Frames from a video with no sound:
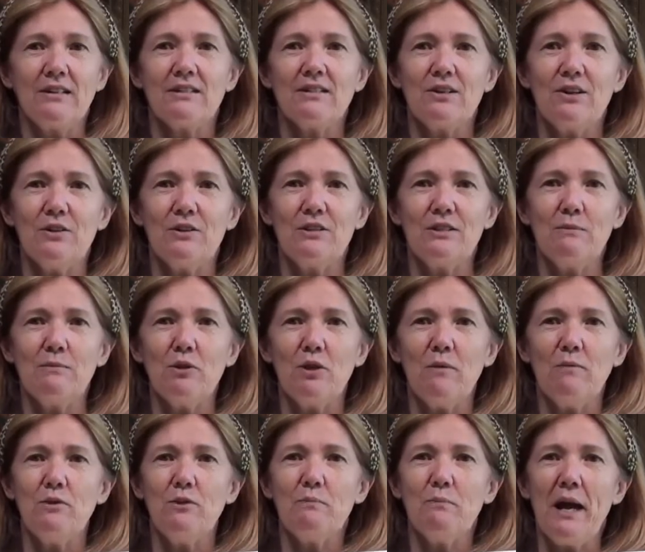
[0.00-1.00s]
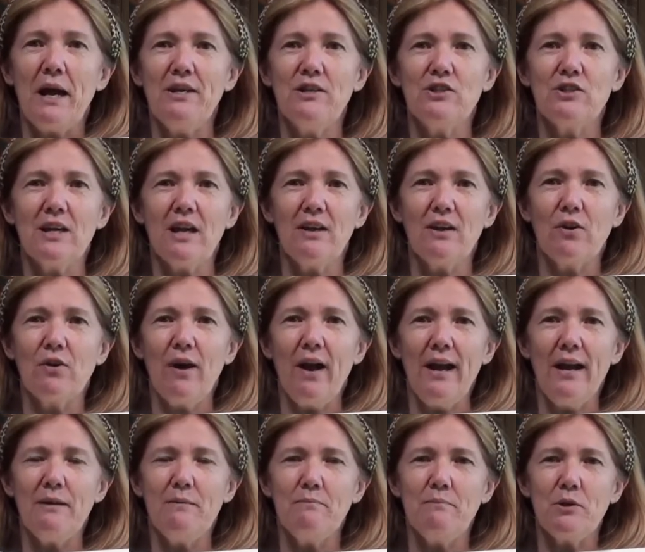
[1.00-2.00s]
So sometimes your pages aren't
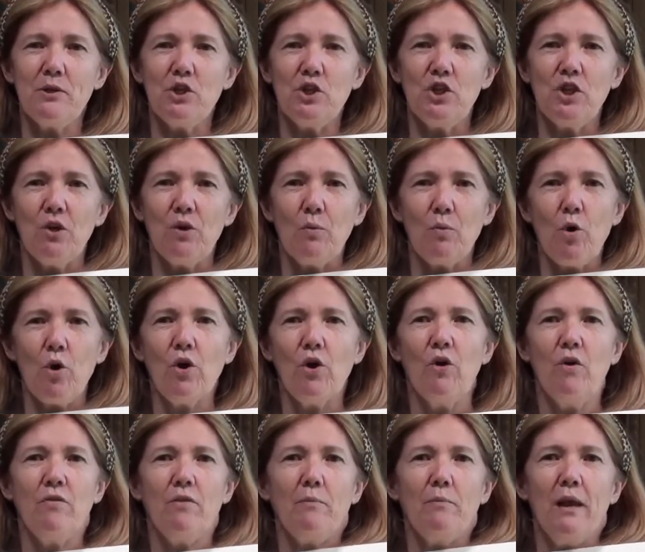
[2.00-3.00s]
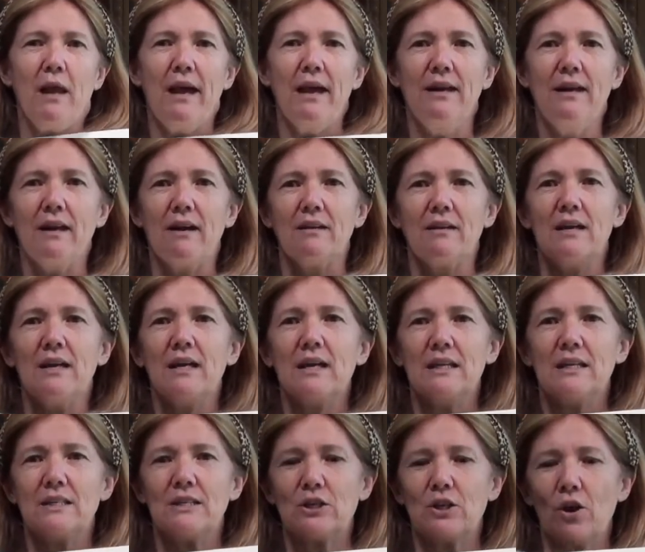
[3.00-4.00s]
great, but you're going to work on them later.
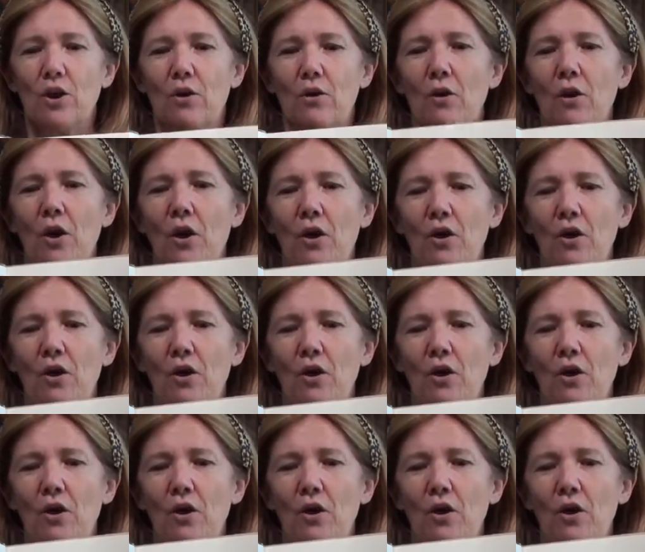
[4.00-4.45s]
So